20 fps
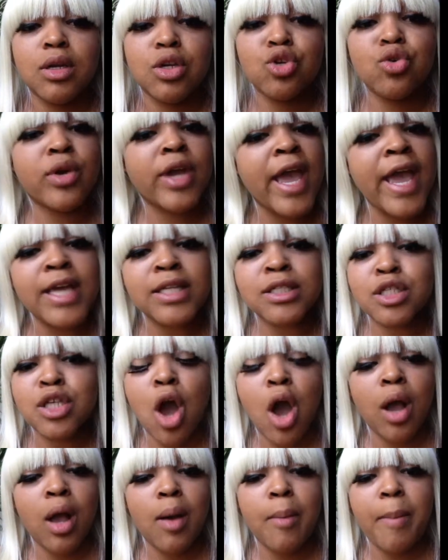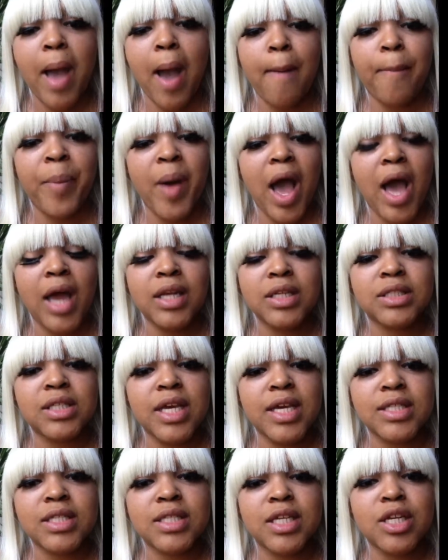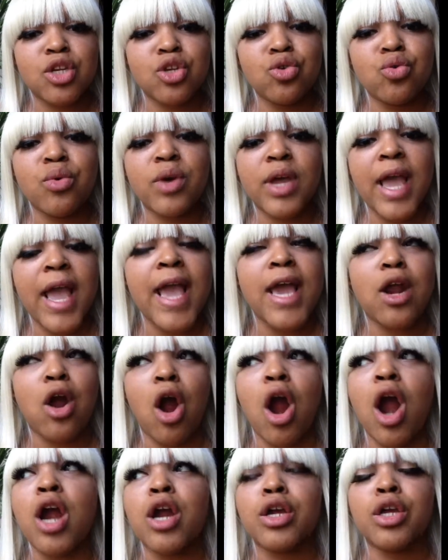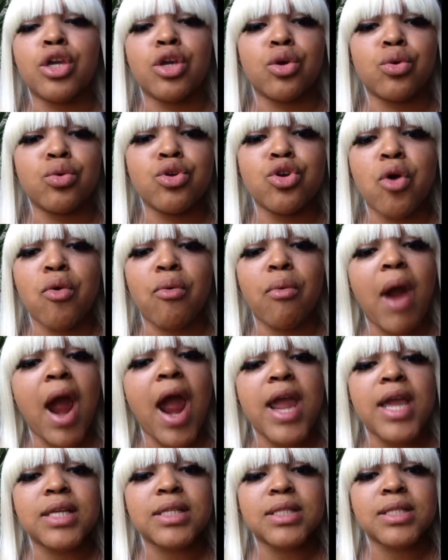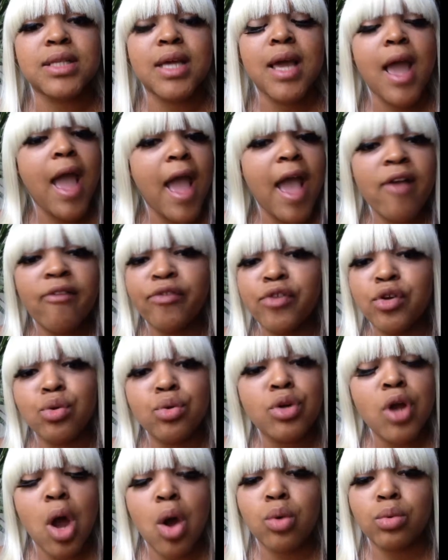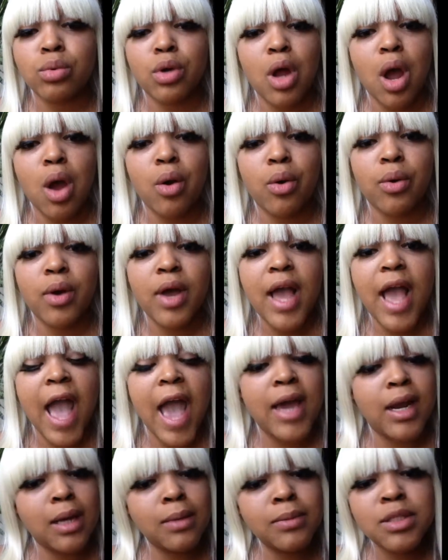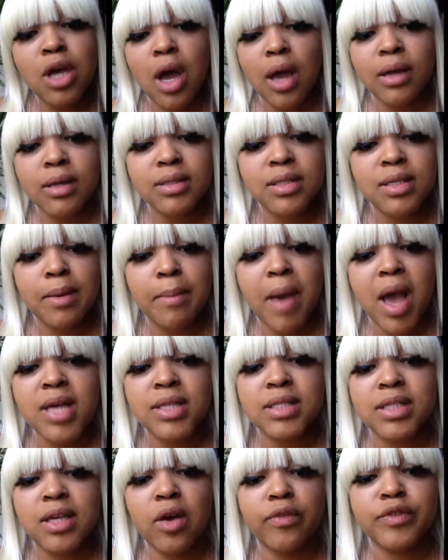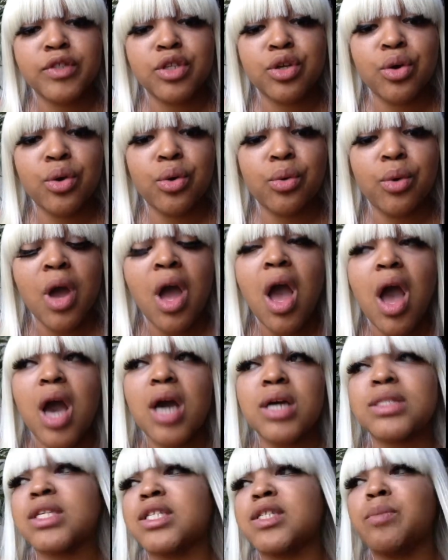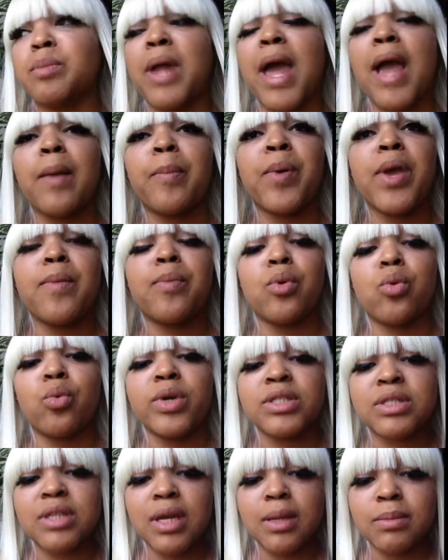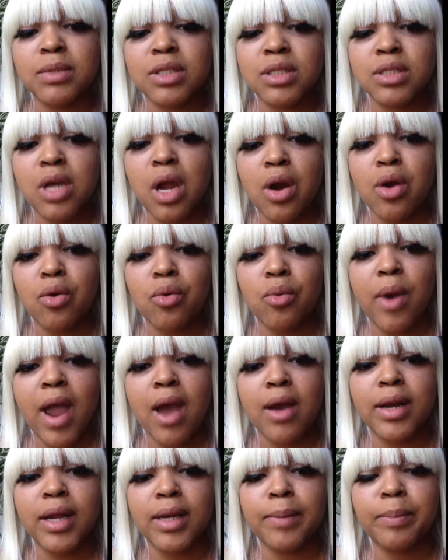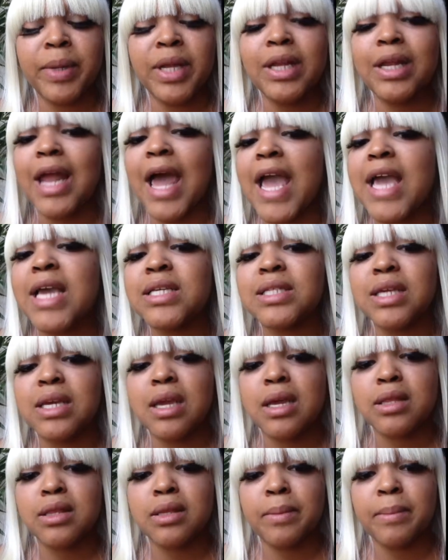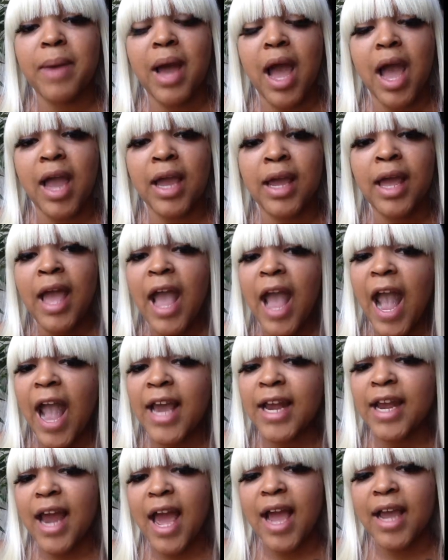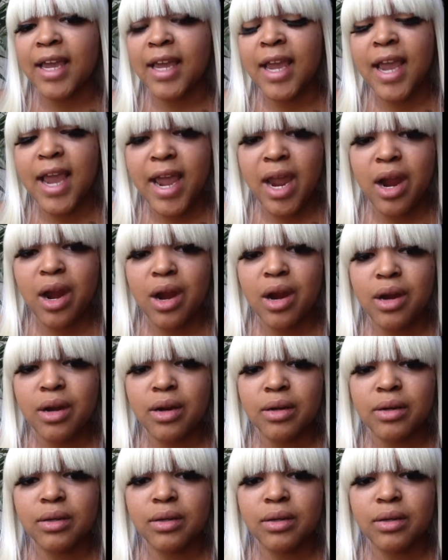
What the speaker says: You can't talk about politics and you can't argue your rights if you don't know. And I'm talking to myself too. Us as black people, we seem to turn around and be lazy in the mind and not care.